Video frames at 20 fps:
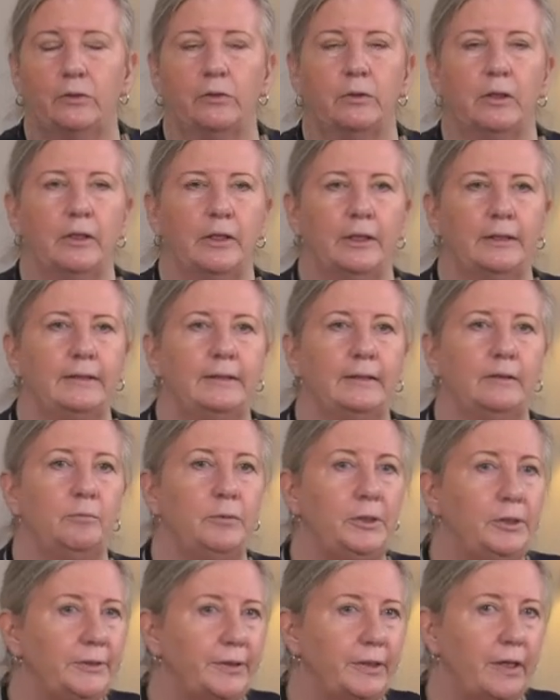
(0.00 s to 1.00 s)
organize the
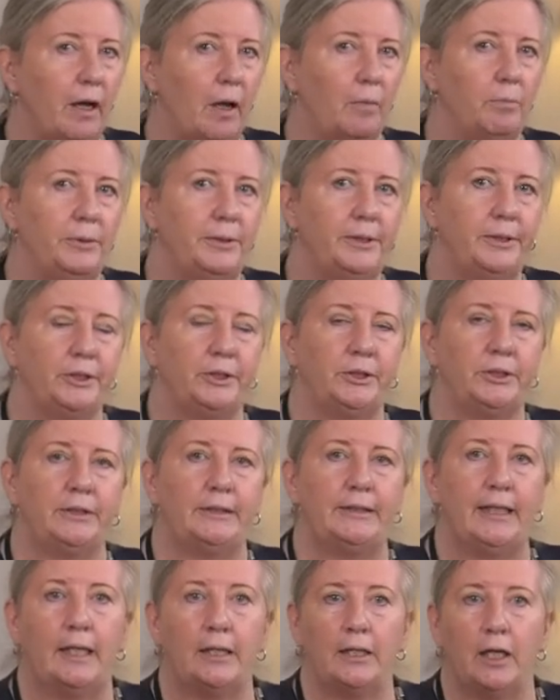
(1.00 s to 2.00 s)
music
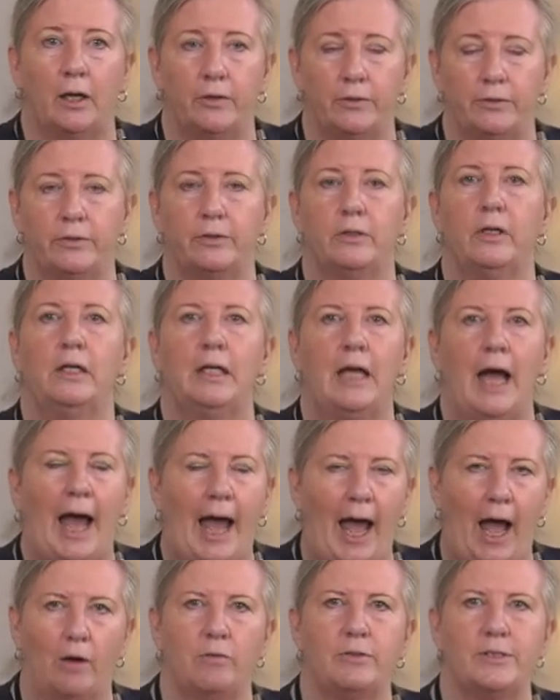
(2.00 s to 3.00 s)
competitions, and other
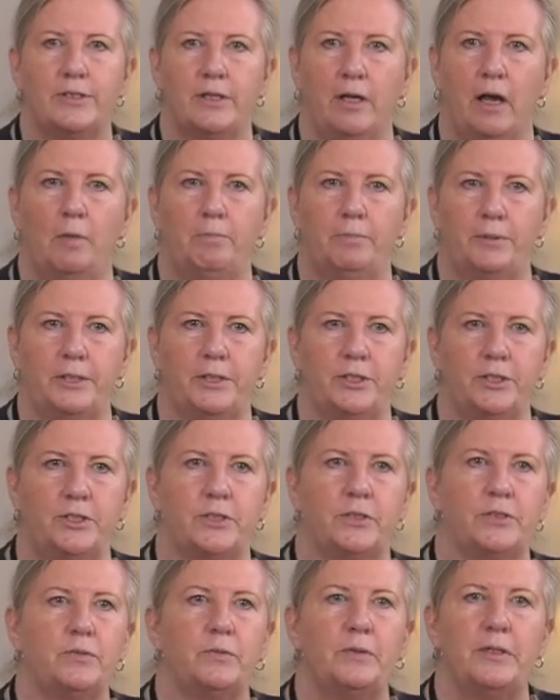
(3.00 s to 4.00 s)
house
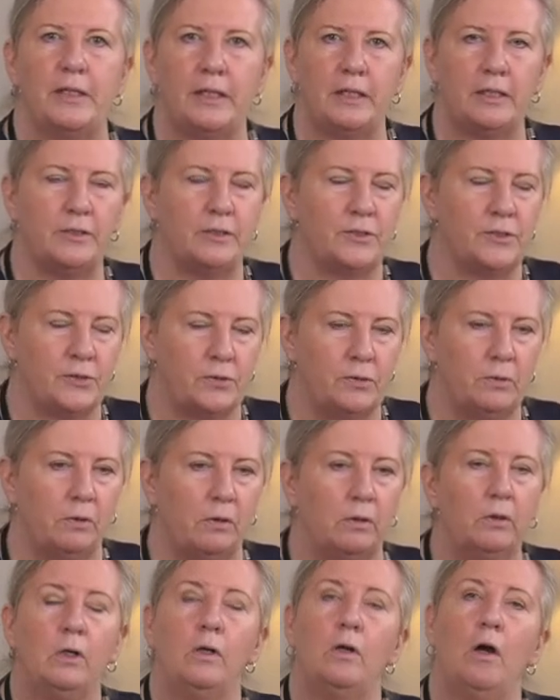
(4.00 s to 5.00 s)
competitions within the
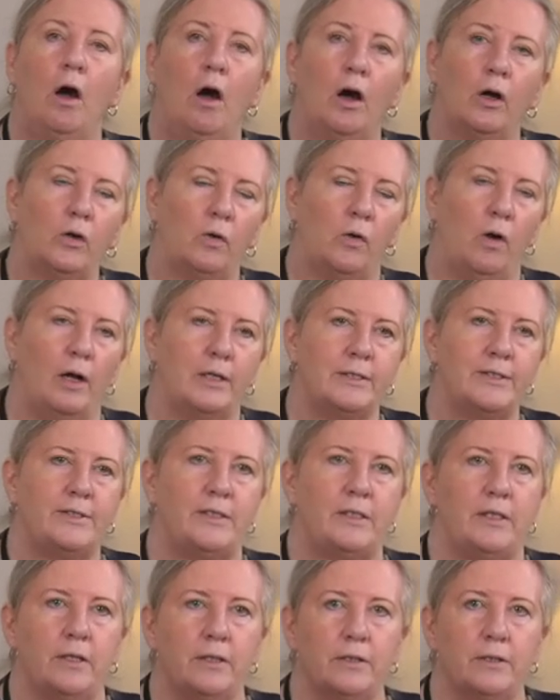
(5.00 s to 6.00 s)
school across
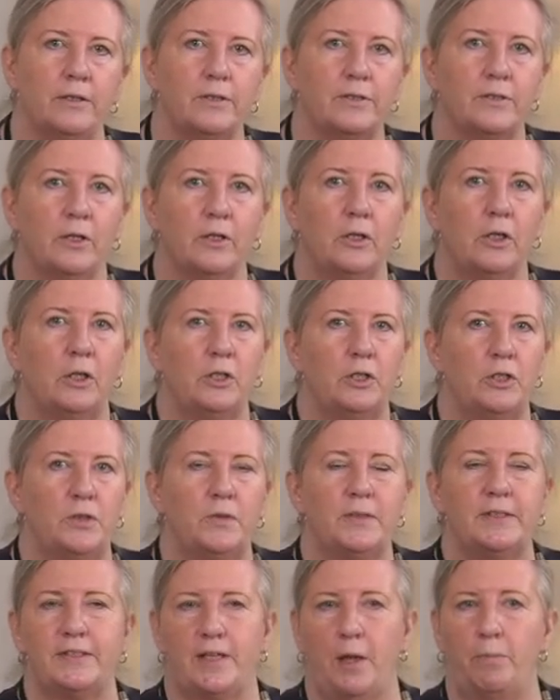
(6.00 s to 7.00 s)
the years to
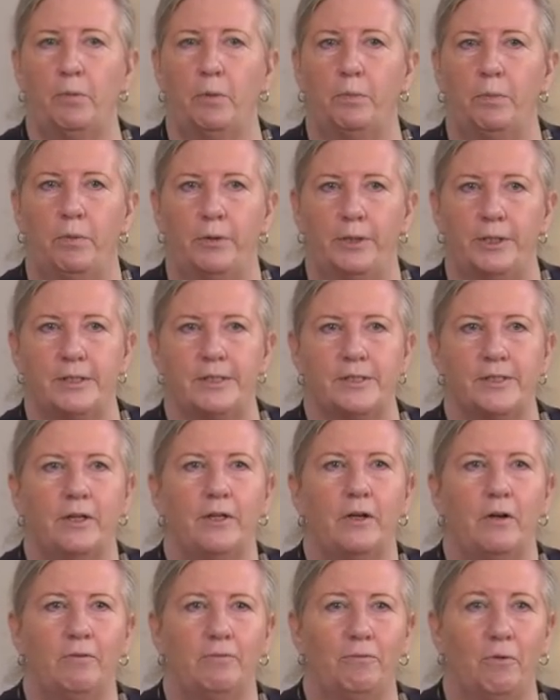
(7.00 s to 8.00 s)
assemble points
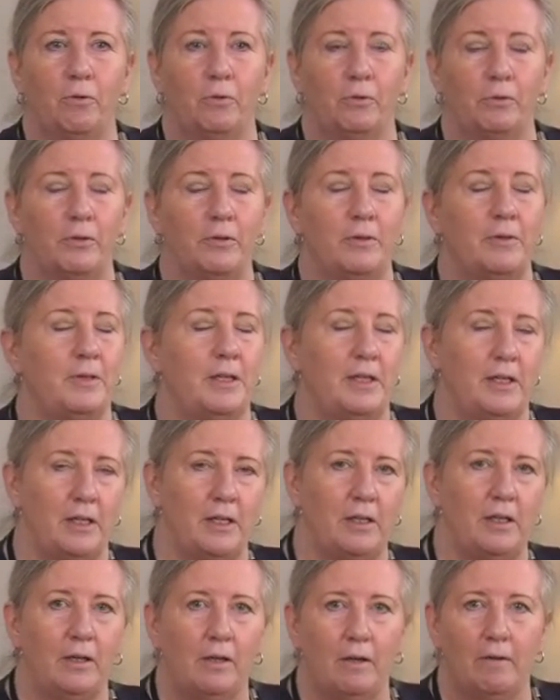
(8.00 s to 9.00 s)
for
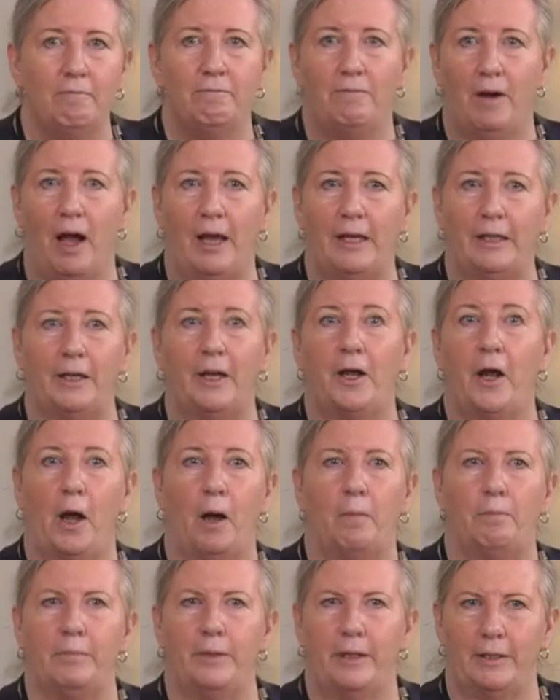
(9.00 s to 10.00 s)
the Vine
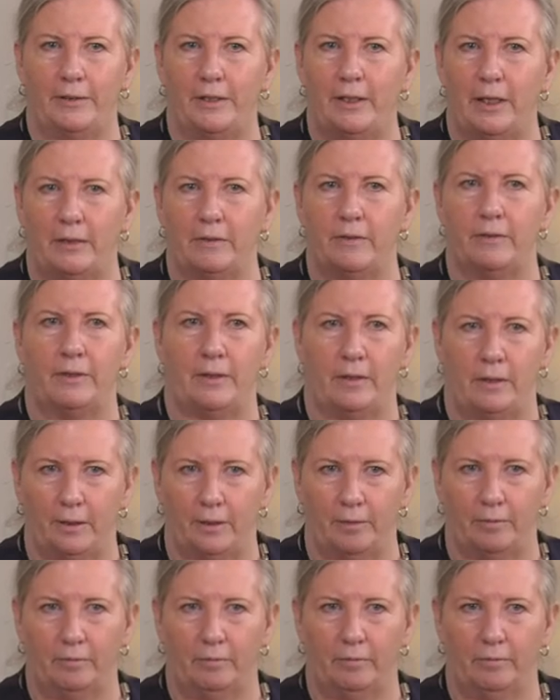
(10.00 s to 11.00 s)
Cup at the end of the
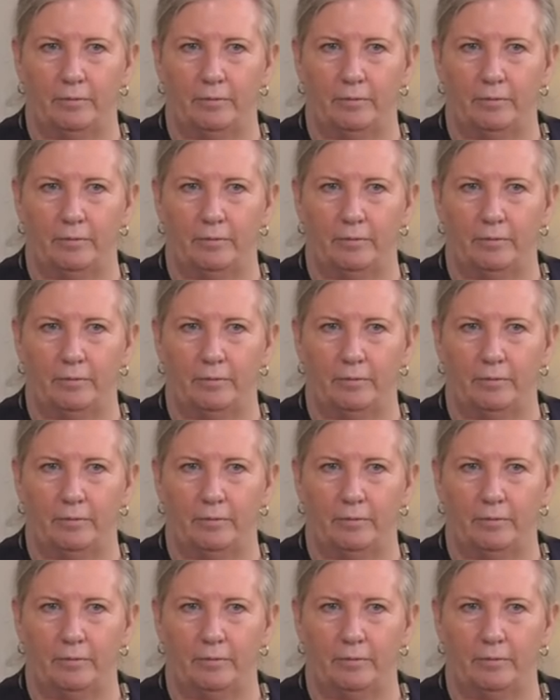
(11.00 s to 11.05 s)
year.